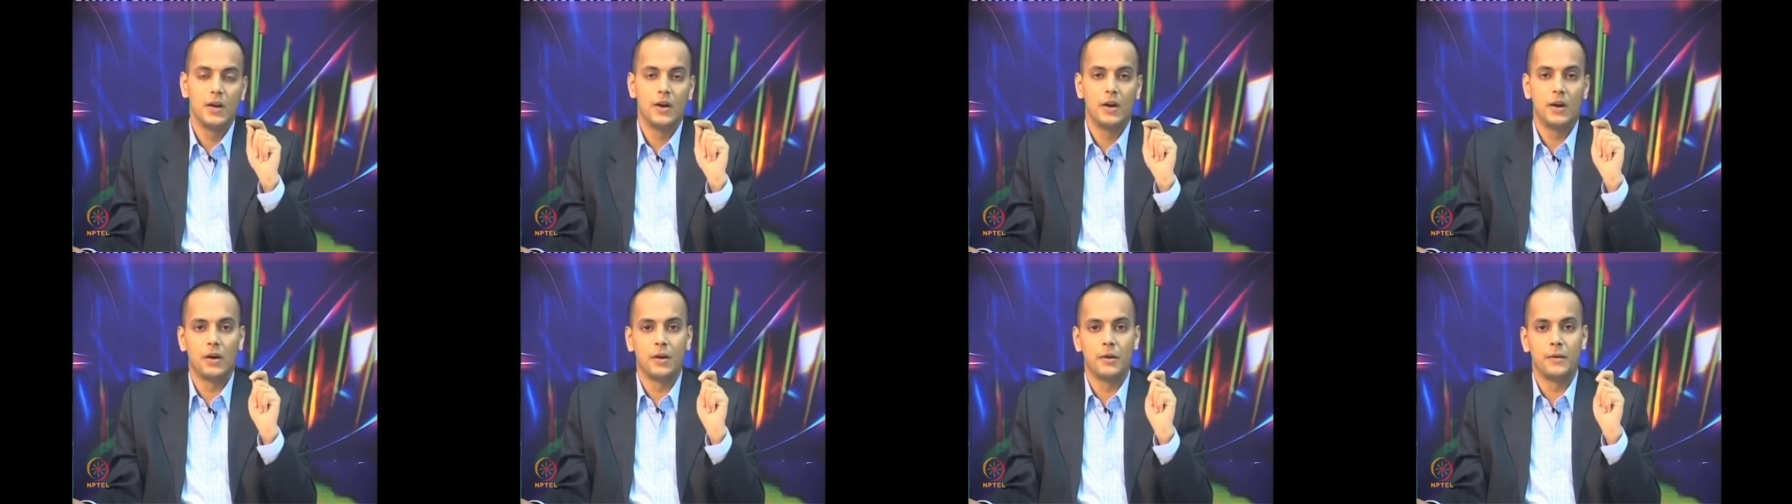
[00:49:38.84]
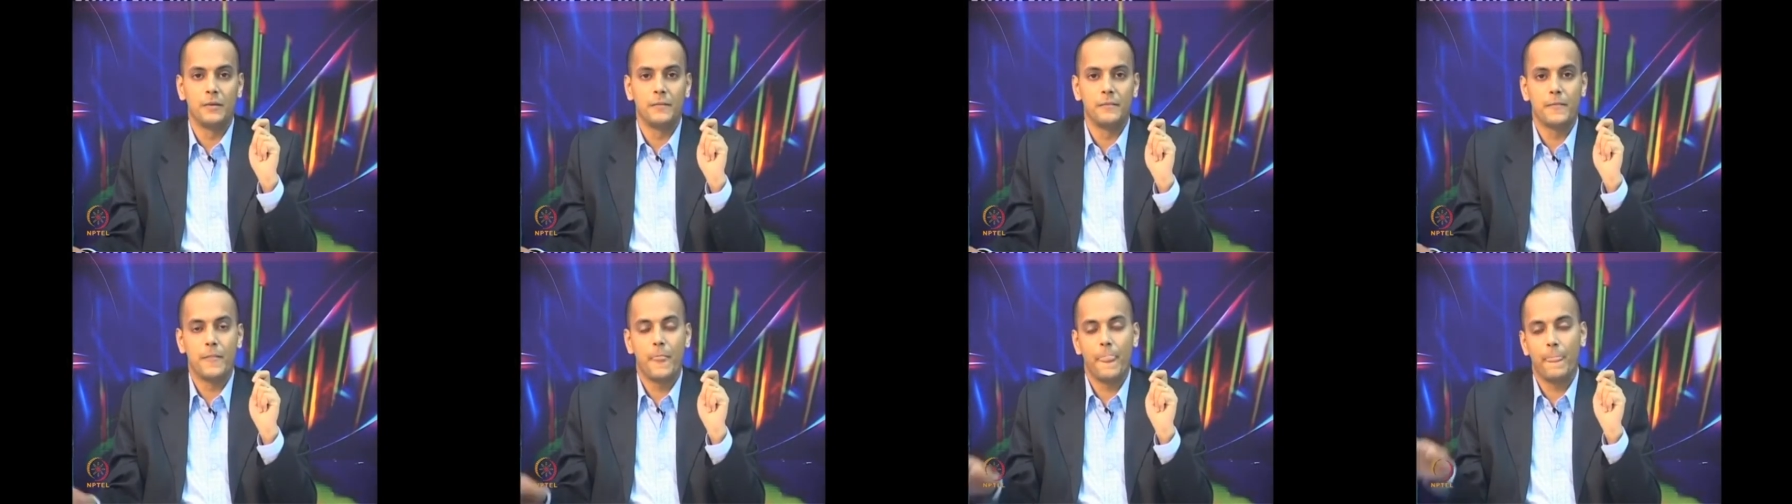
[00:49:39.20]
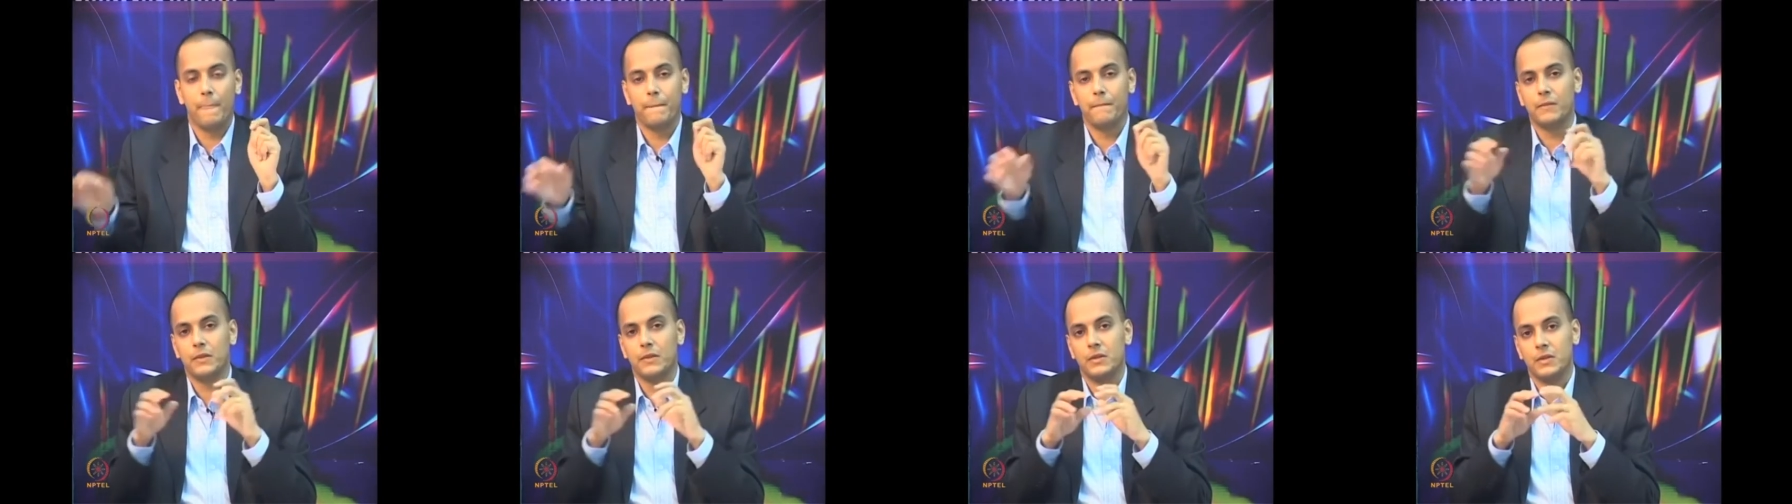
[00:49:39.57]
Um,
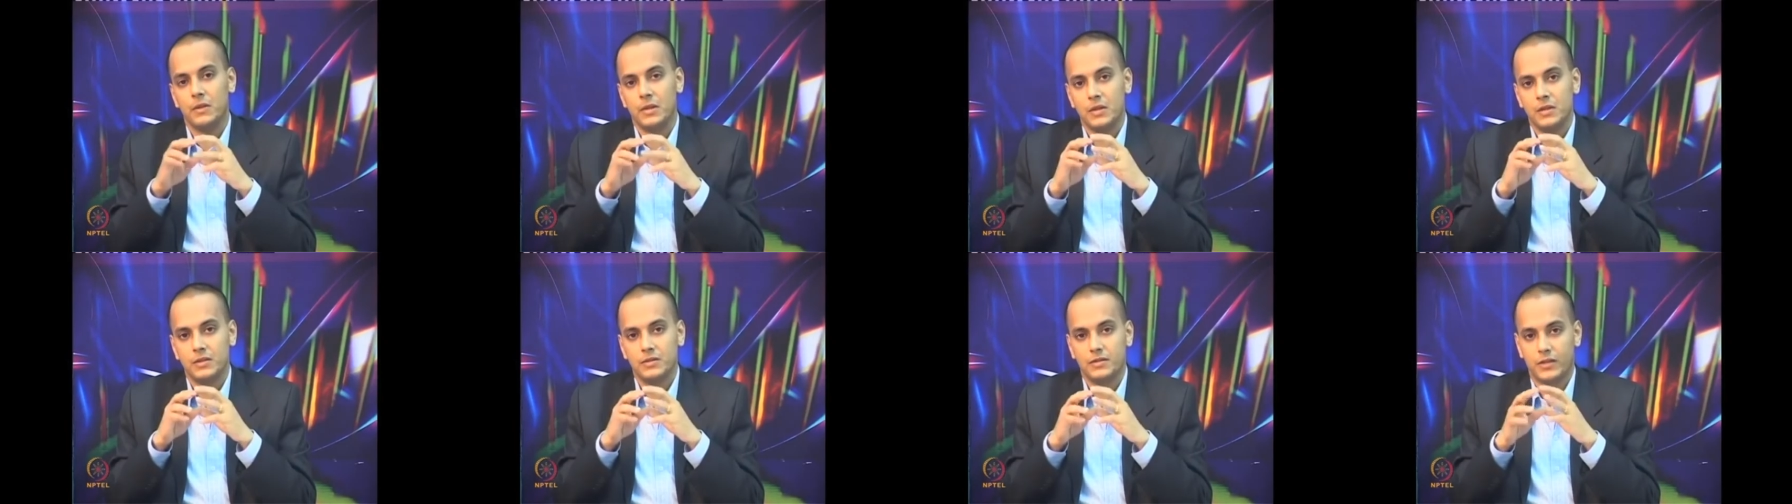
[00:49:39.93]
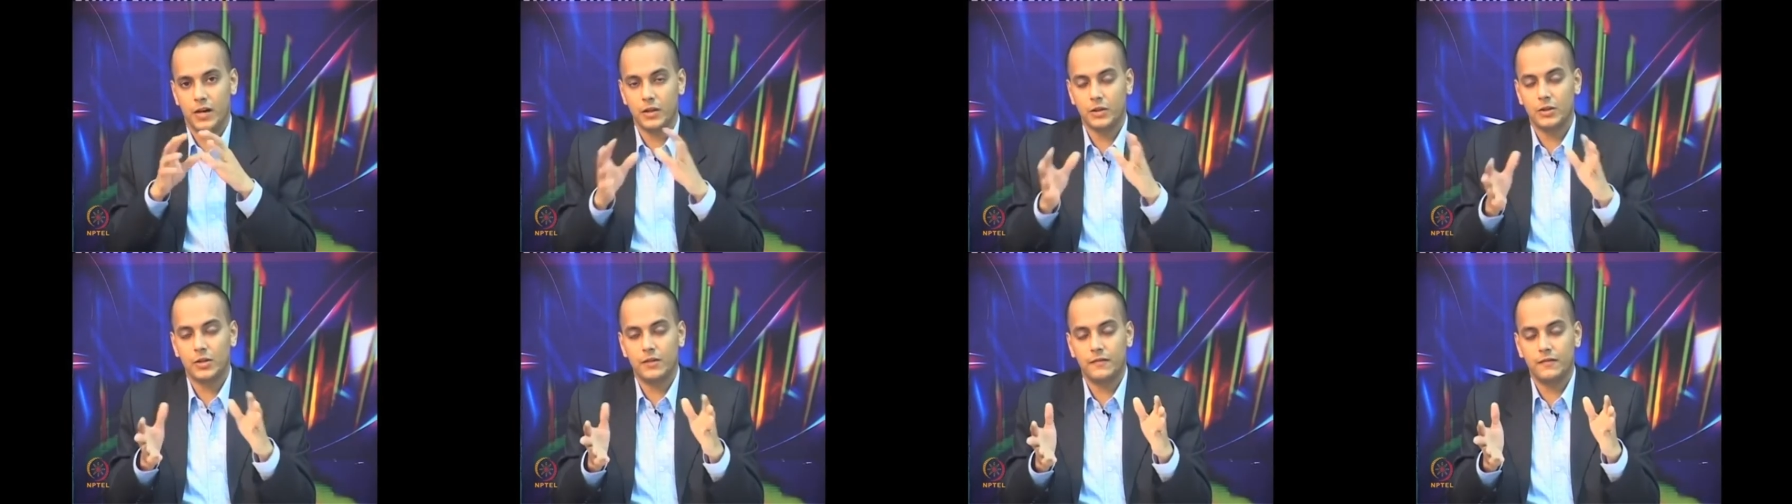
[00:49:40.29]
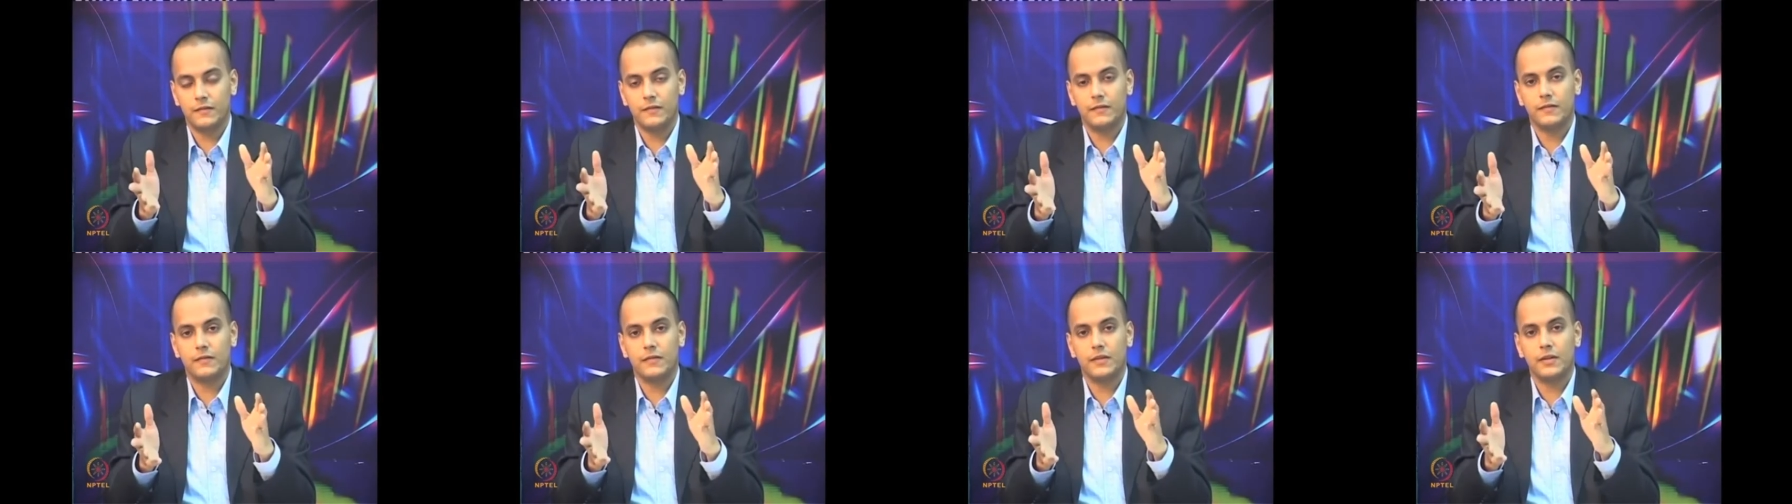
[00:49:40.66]
the strength
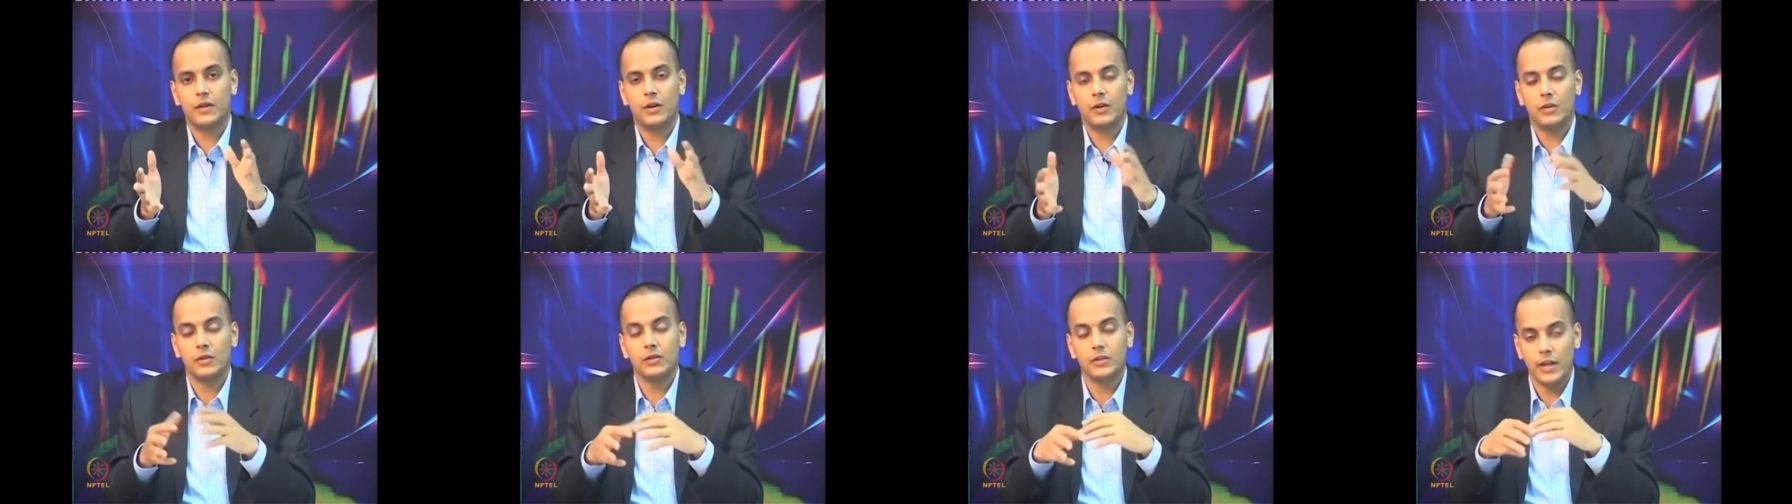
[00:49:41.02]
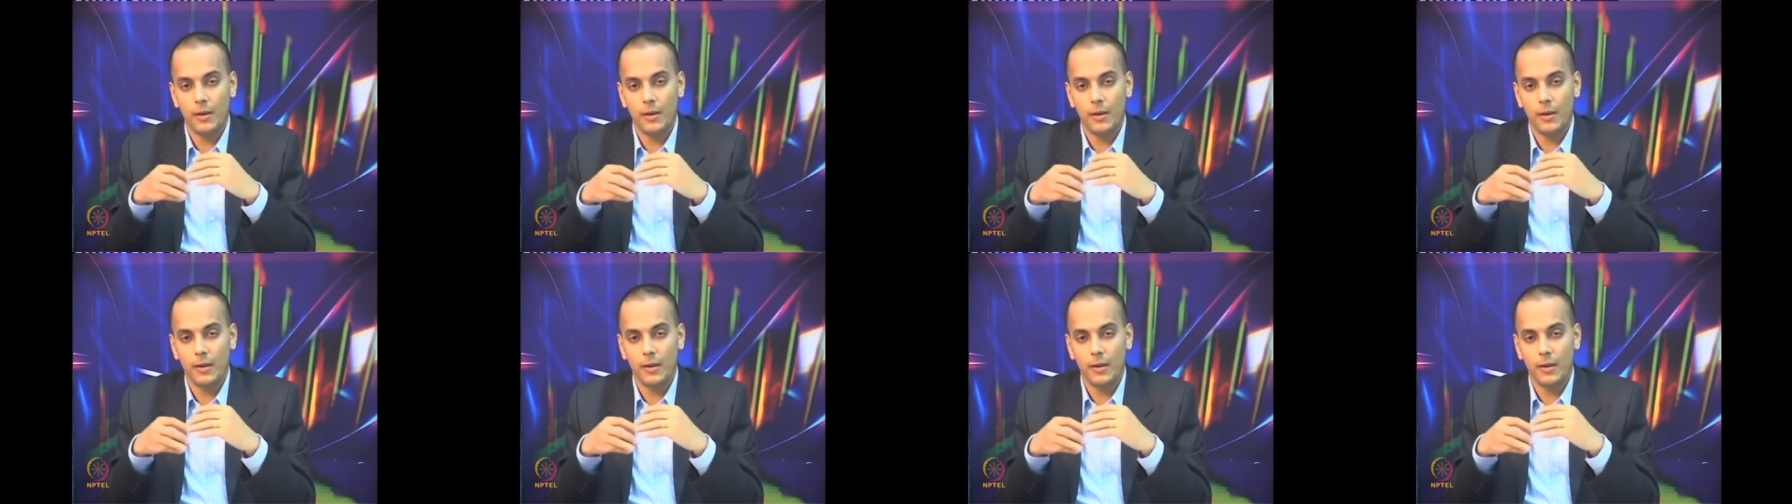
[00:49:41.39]
of uh,